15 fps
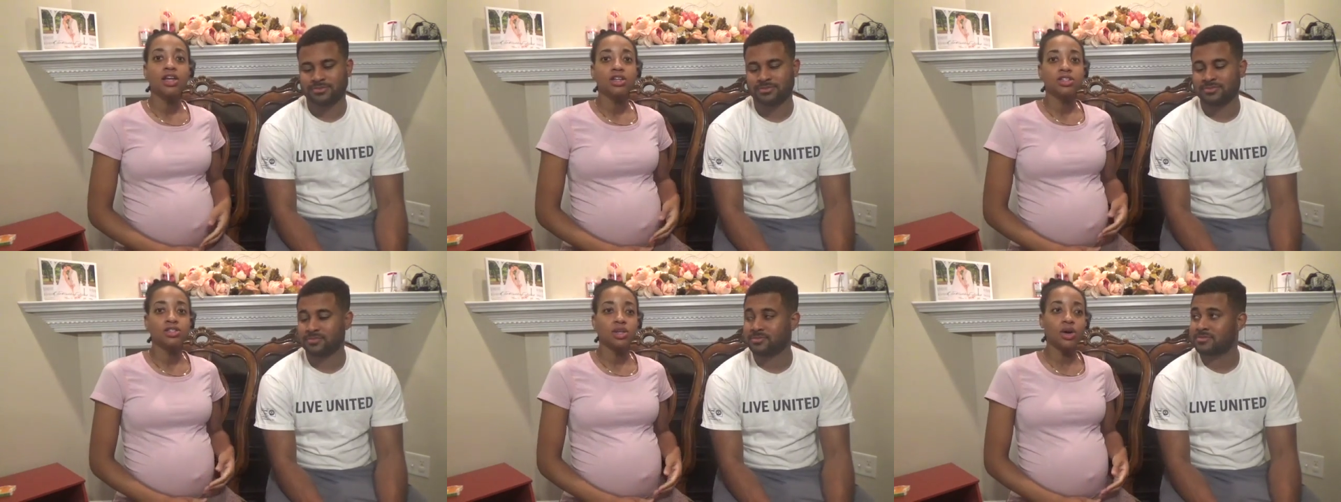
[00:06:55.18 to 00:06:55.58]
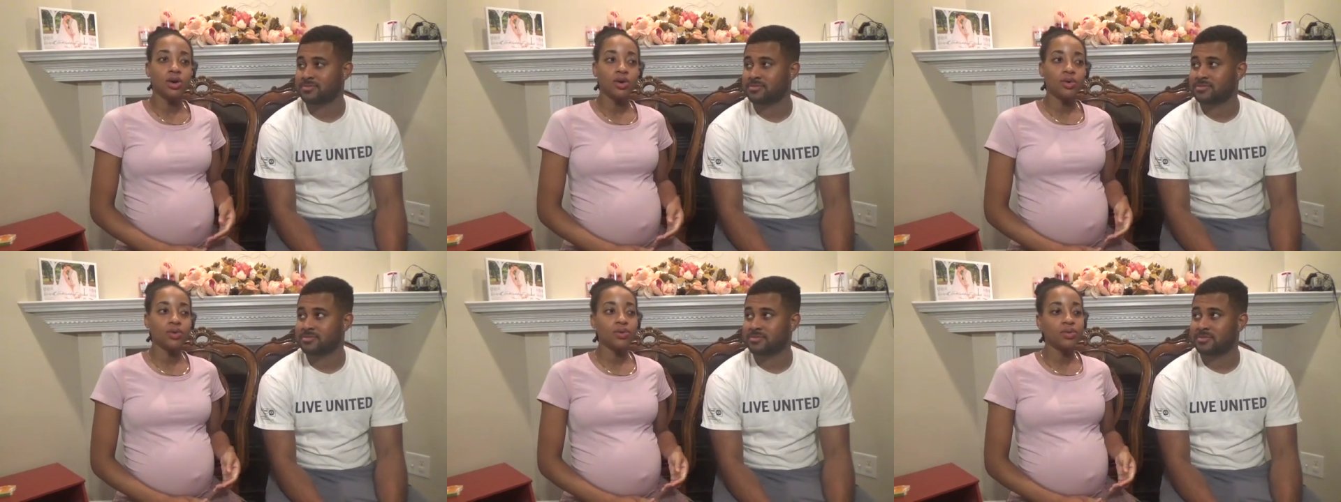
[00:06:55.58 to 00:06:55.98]

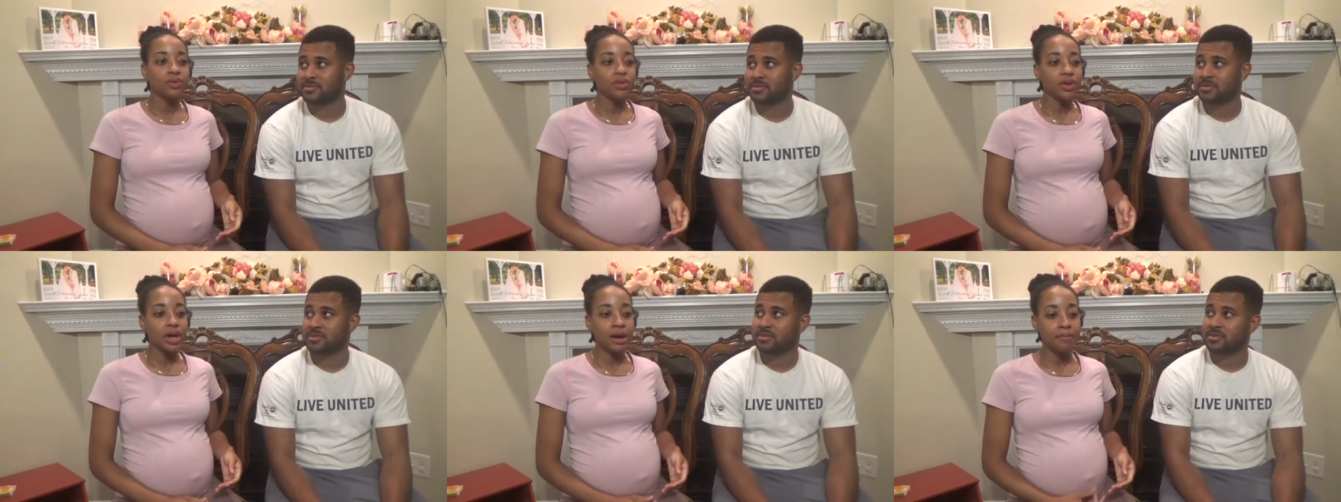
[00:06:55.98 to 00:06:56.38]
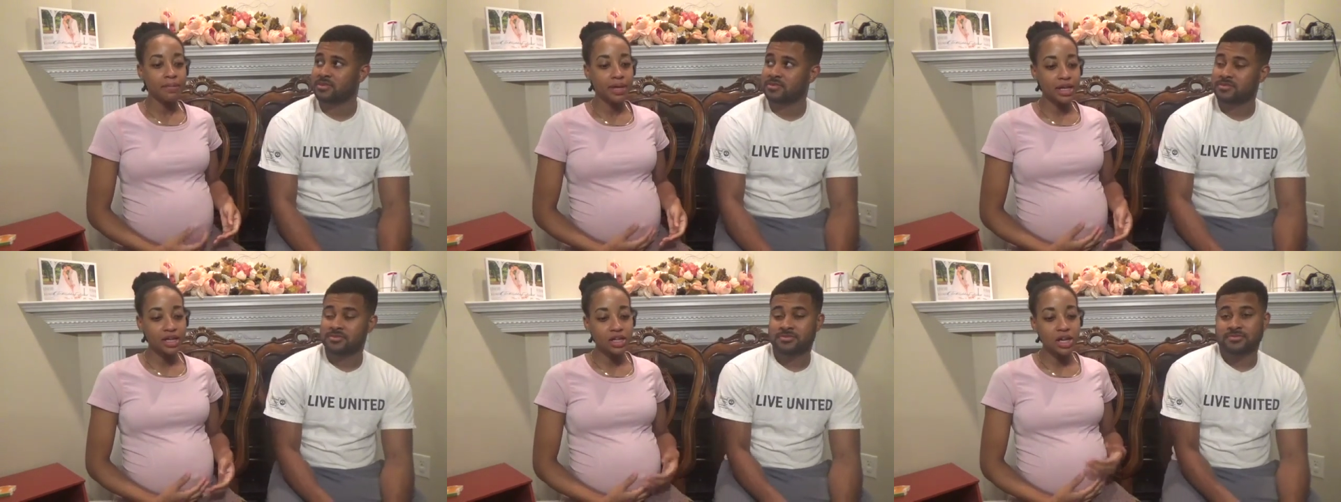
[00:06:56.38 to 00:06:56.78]
Speaker 1: So, I
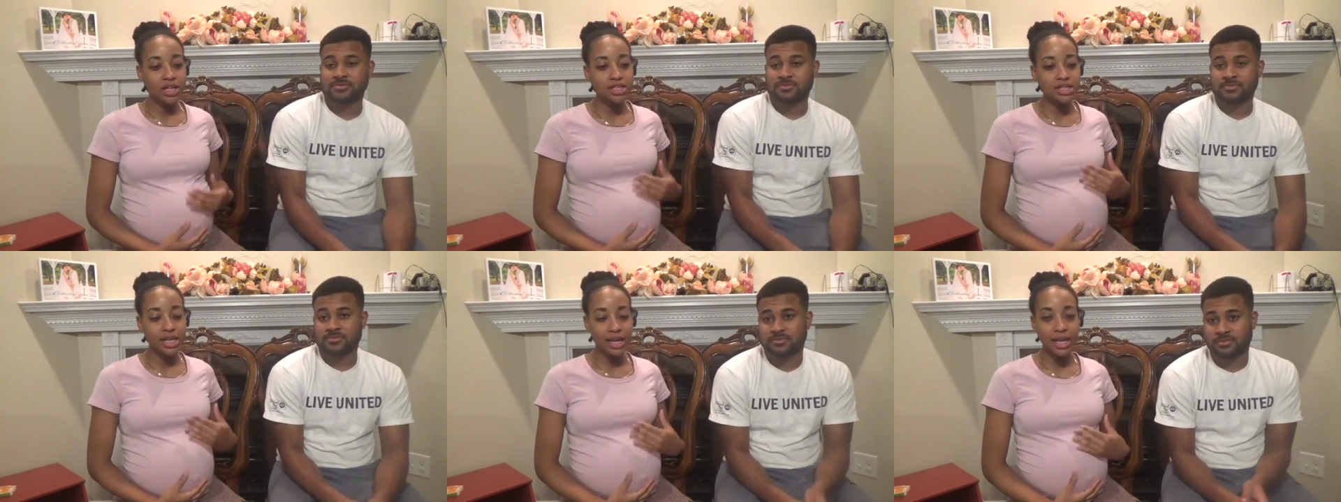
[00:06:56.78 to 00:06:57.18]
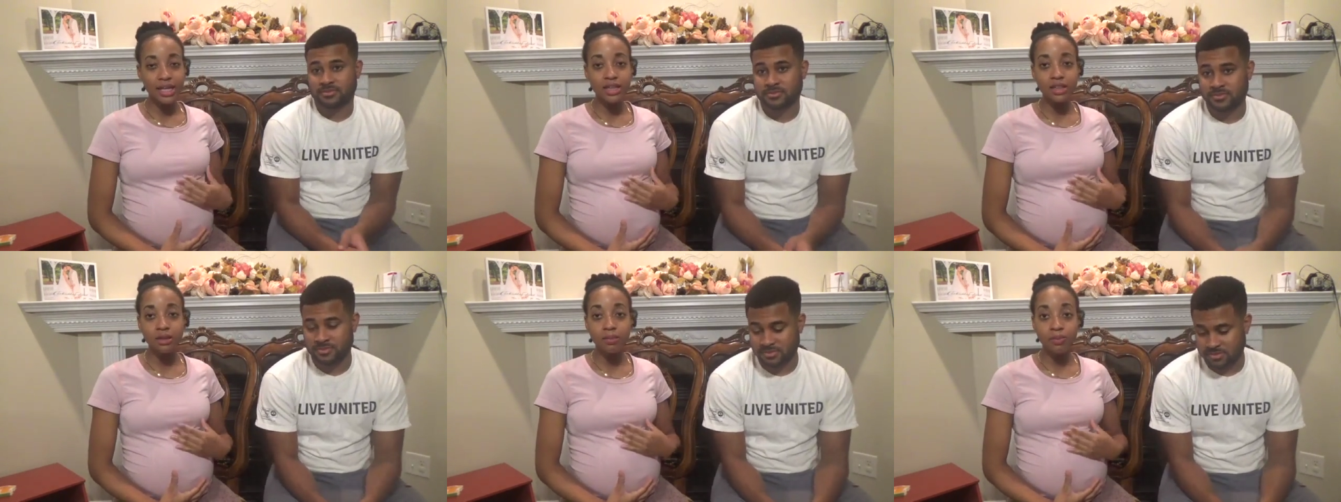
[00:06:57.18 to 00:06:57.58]
mean,
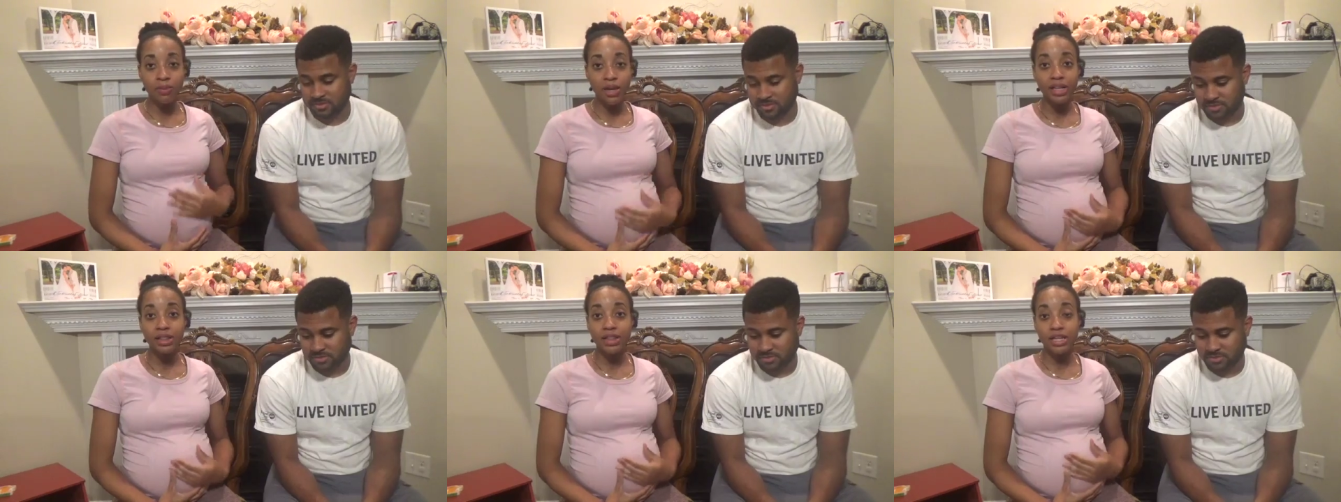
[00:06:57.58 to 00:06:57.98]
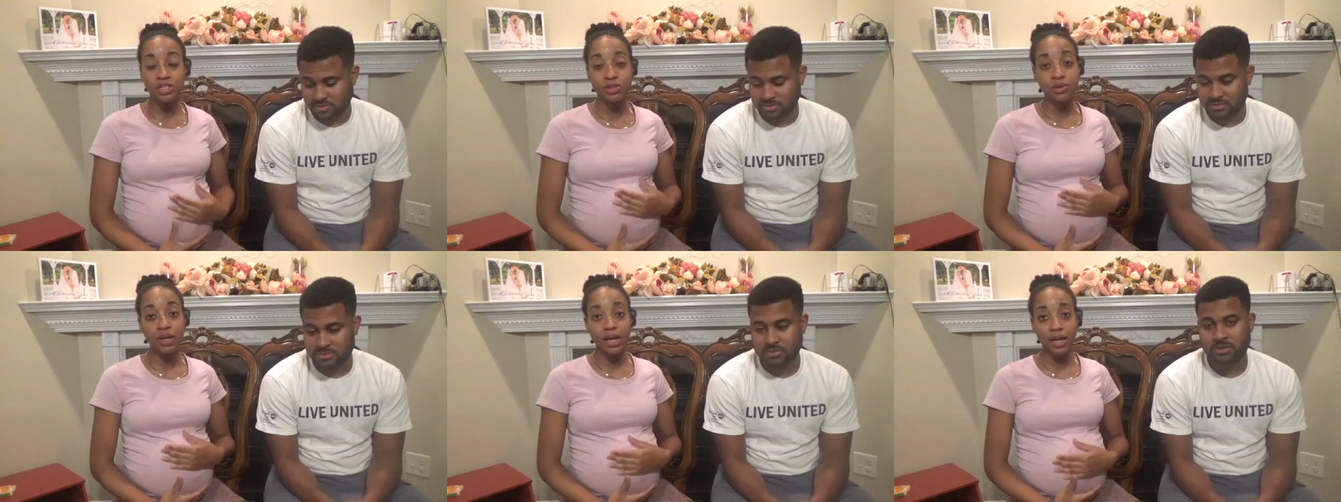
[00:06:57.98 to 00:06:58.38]
take the break that
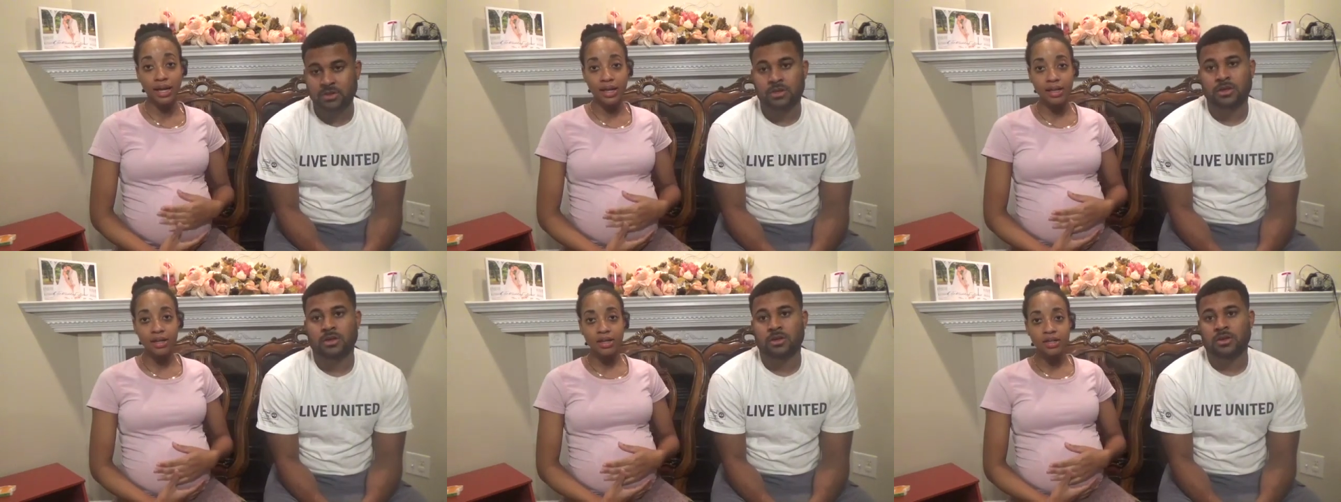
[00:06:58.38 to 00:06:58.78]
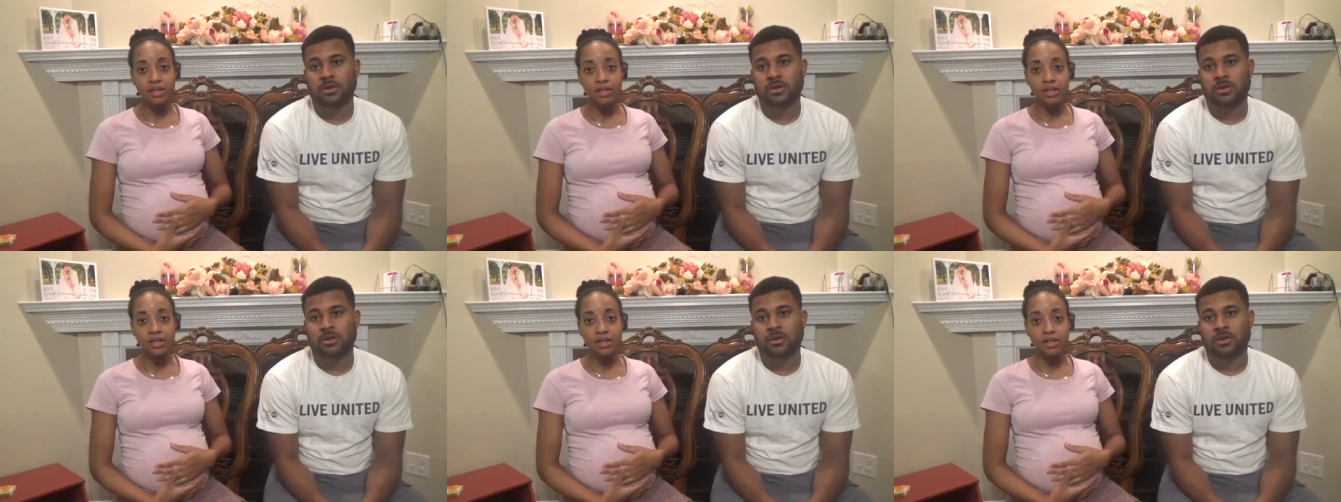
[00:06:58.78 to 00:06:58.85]
you can